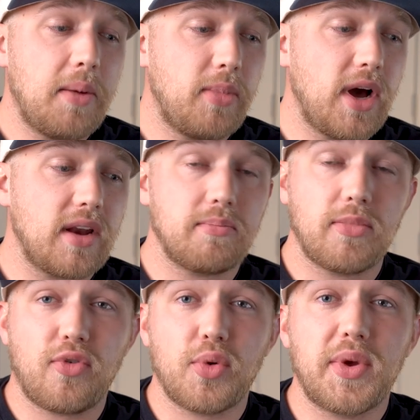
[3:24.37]
But
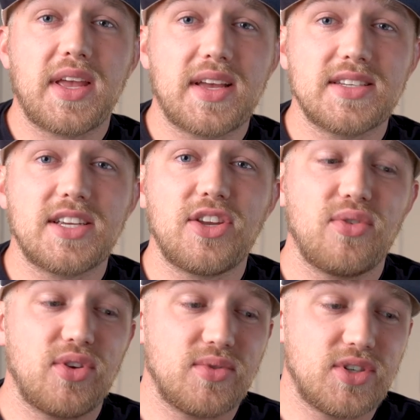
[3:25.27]
before we can continue,
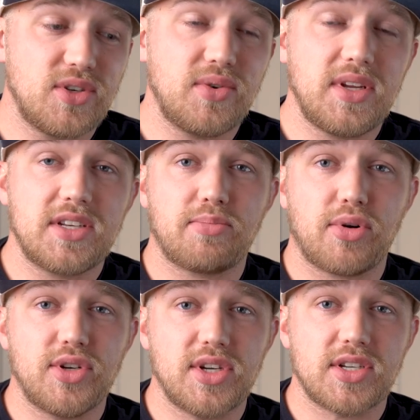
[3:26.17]
you do need to
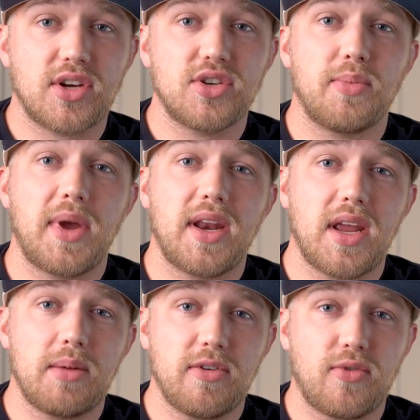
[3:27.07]
purchase a domain
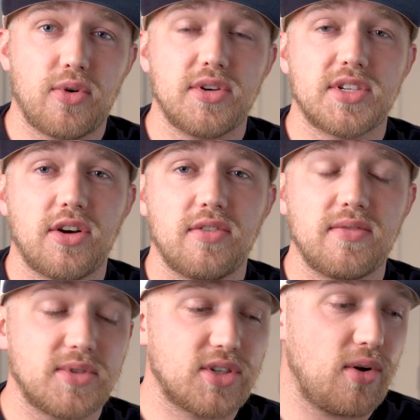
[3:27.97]
name for
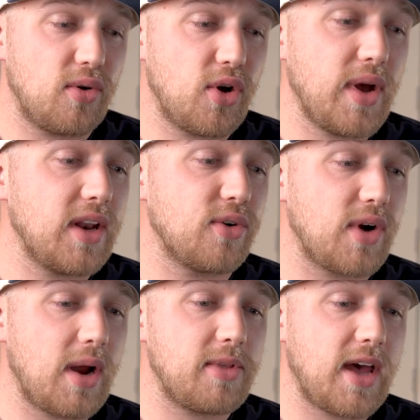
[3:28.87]
yourself. So go ahead and
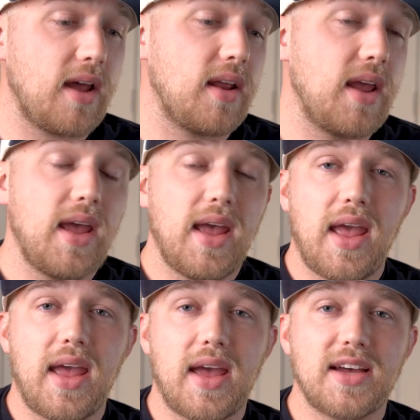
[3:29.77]
grab that,
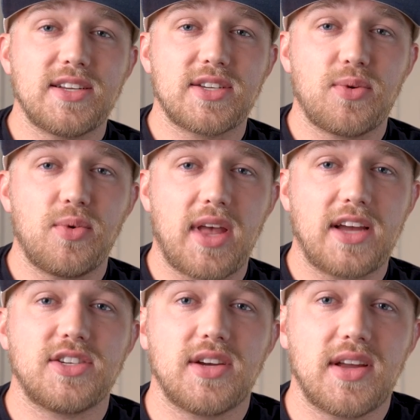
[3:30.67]
and we'll
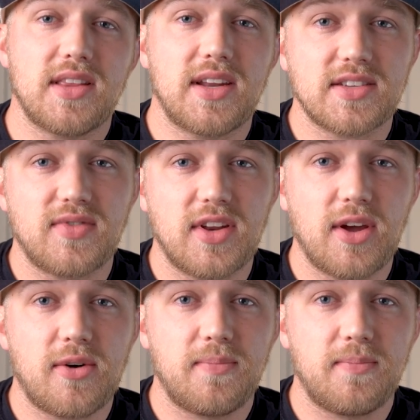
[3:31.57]
catch you in the next video.